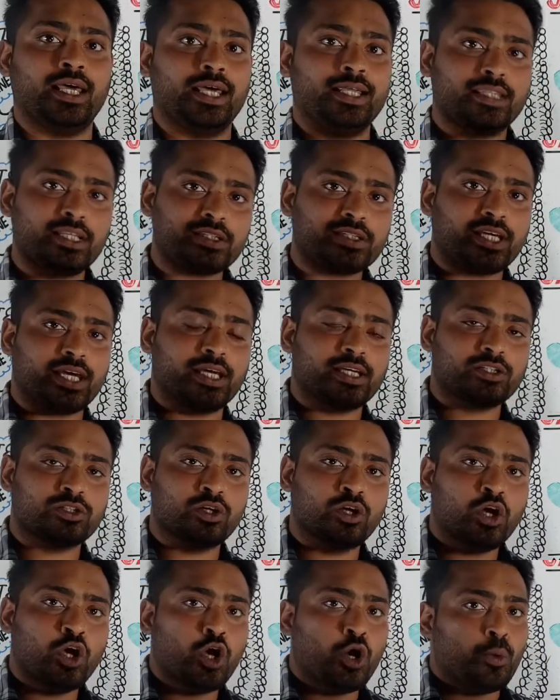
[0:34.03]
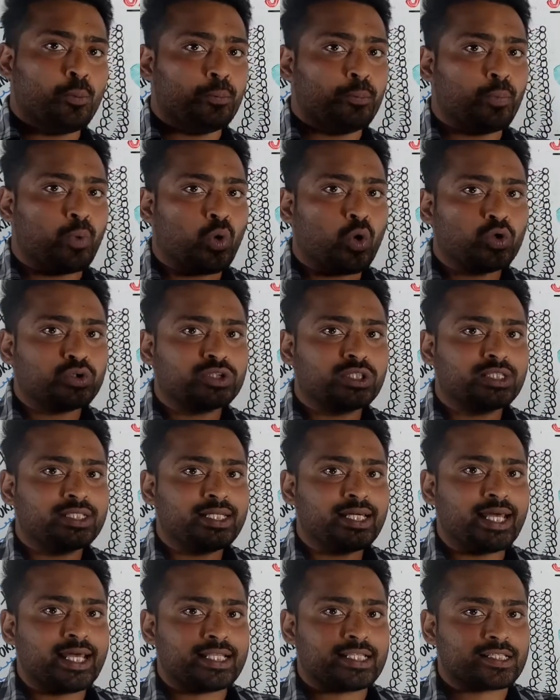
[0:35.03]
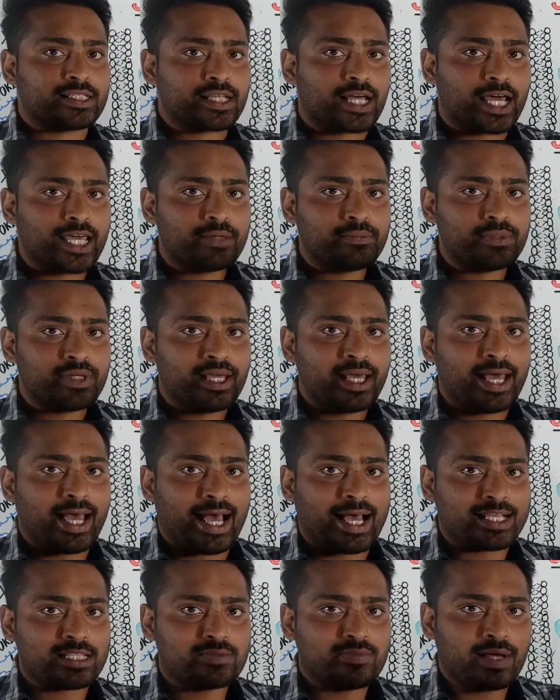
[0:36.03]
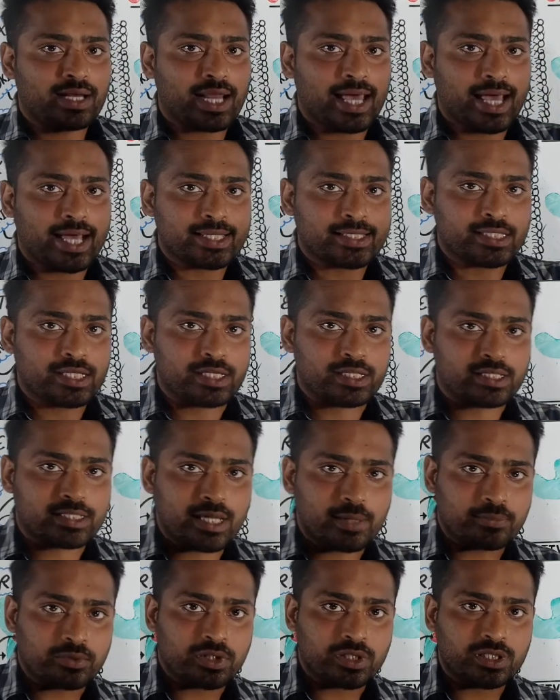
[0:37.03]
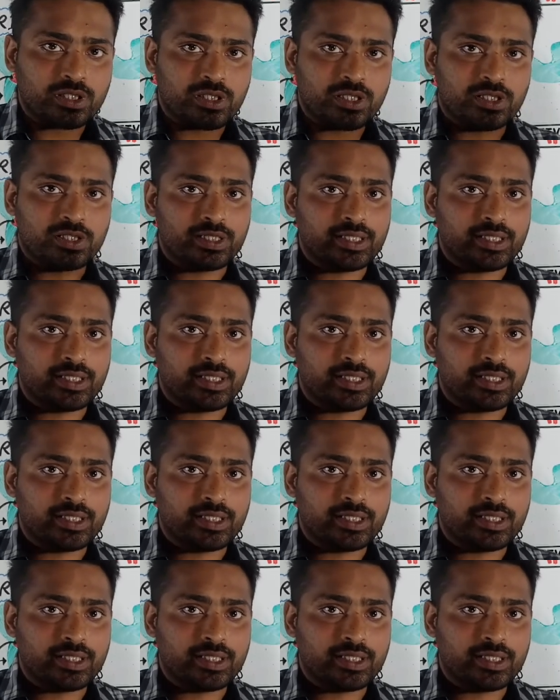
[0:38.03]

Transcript: In this case, both the enzyme as well as the receptor,